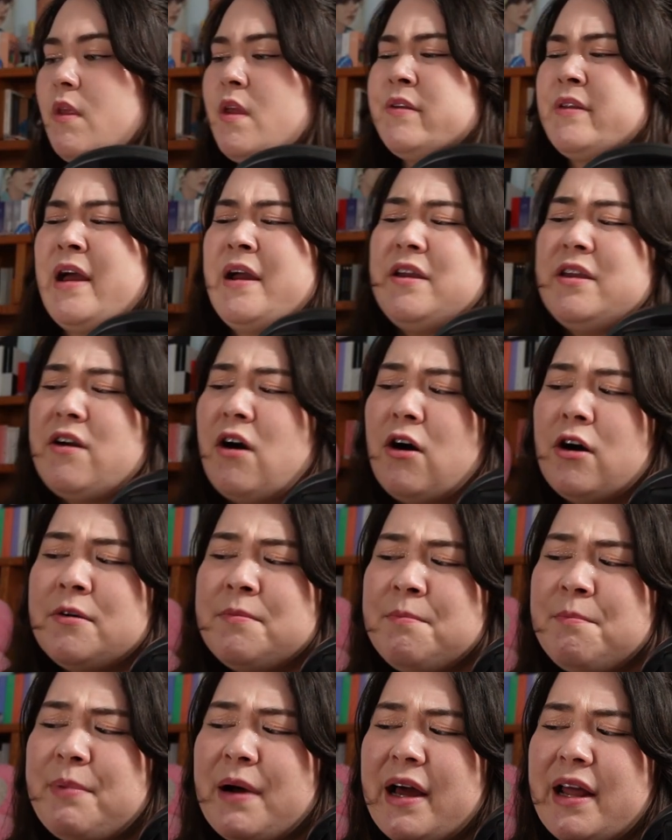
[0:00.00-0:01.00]
Not
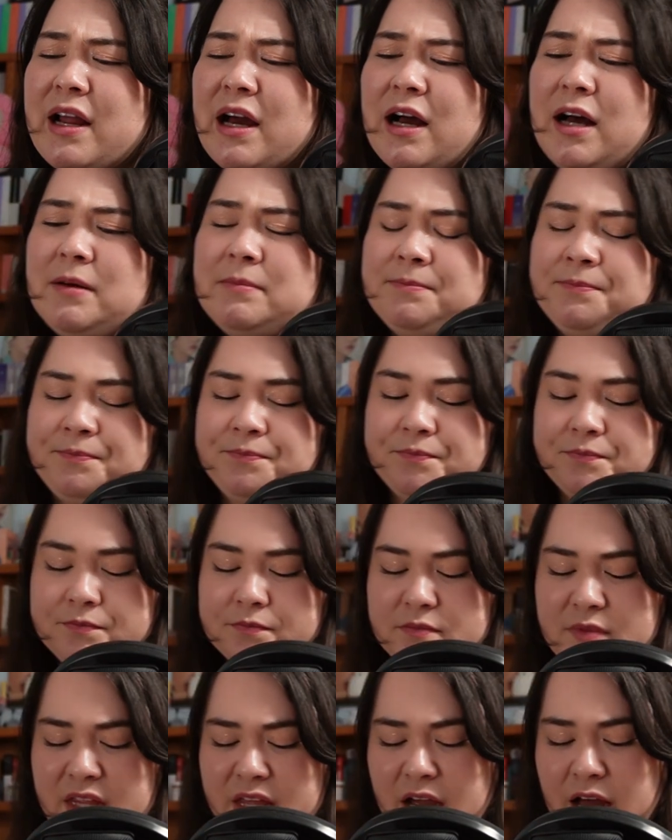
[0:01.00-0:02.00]
Yeon, but um
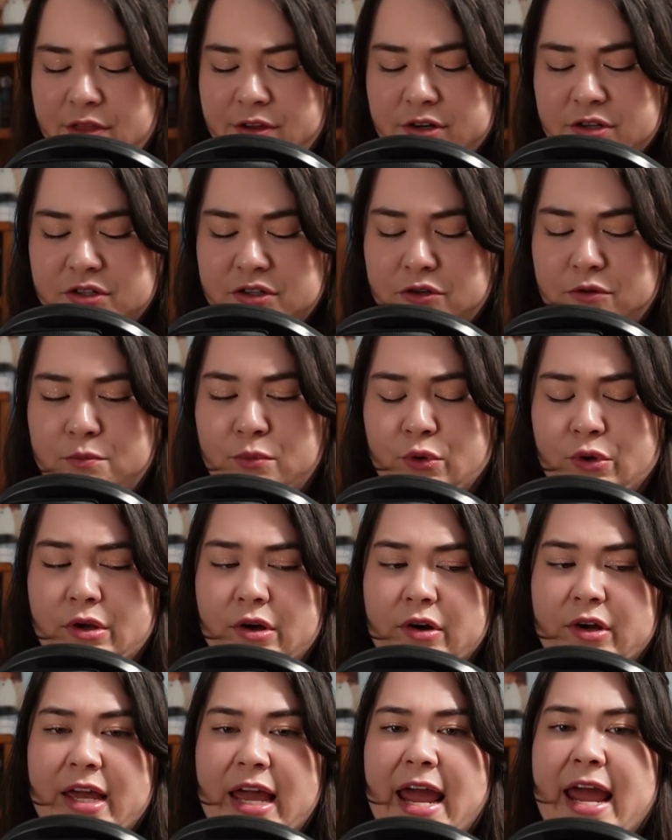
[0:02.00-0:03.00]
the other two
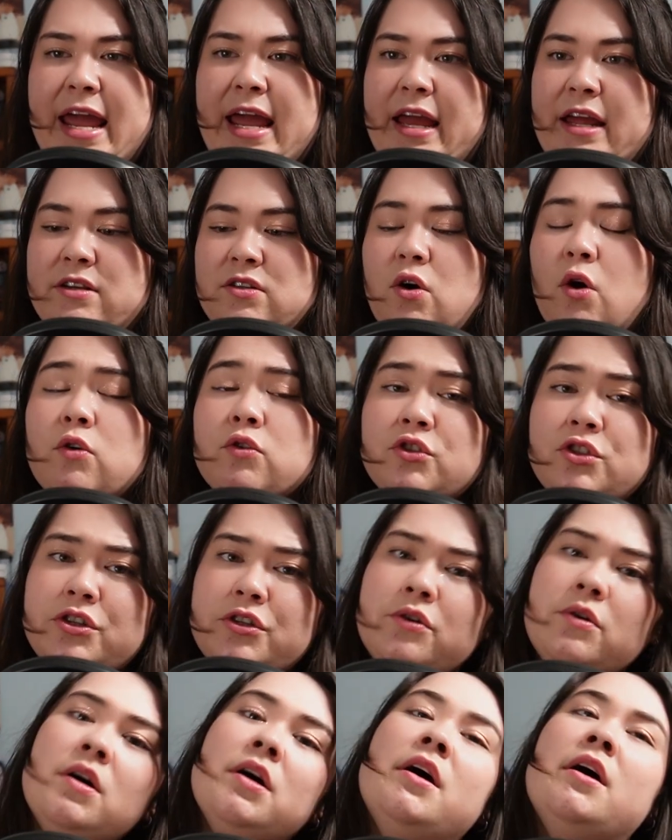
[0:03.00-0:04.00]
Muyong and
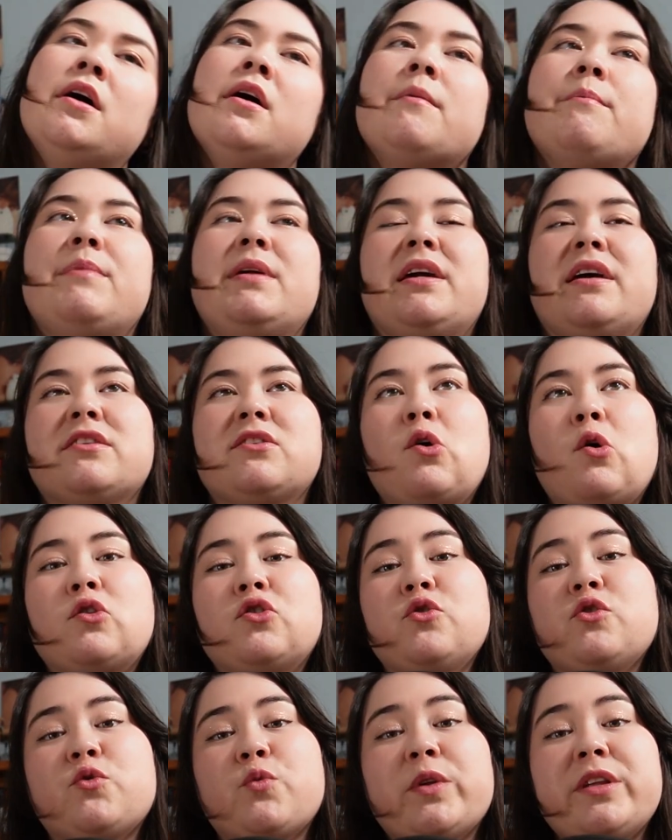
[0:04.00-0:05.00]
Hongju because
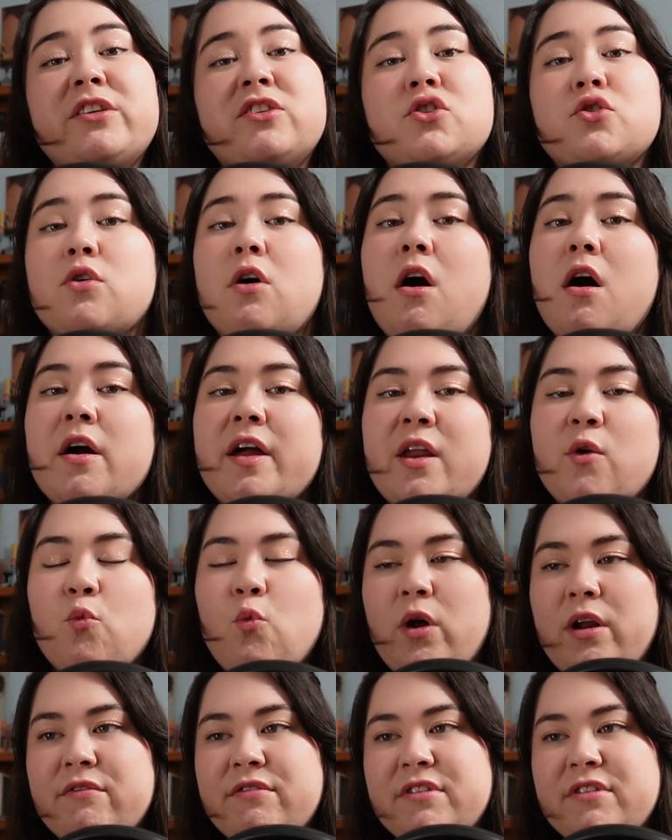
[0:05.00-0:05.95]
Hongju is really strong and one